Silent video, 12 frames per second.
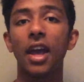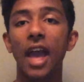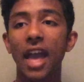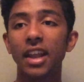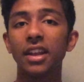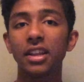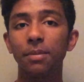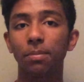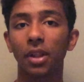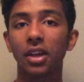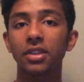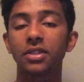NAD
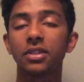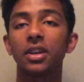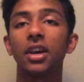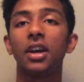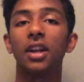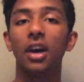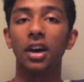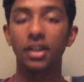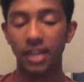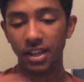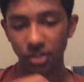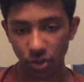plus
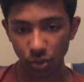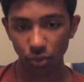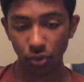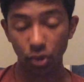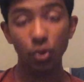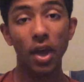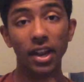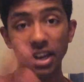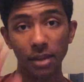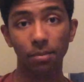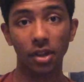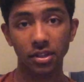takes 2
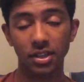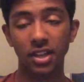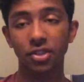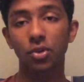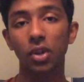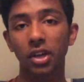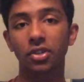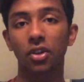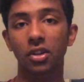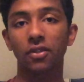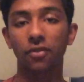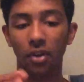NAD plus takes 2
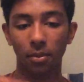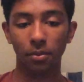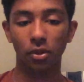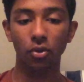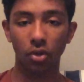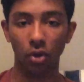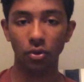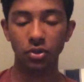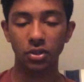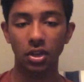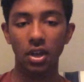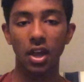electrons from
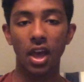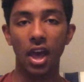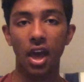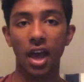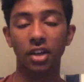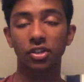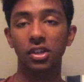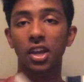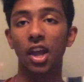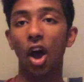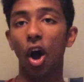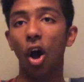glucose,
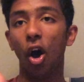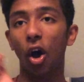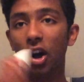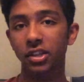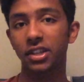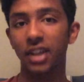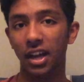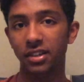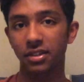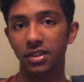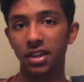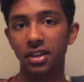actually
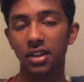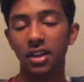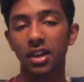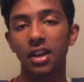oxidizes it,